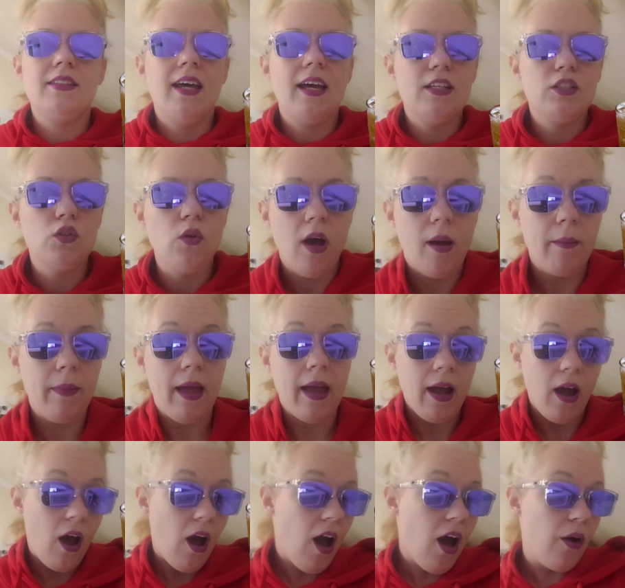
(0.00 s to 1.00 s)
So I'm like,
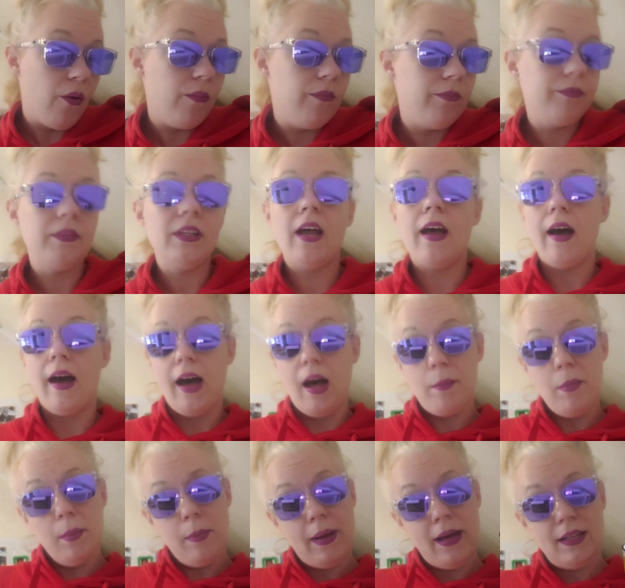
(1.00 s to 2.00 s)
oh, I'm
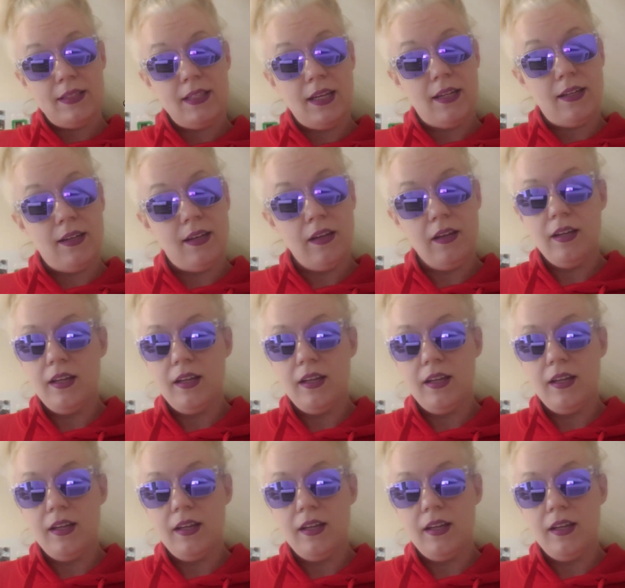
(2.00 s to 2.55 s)
a bartender.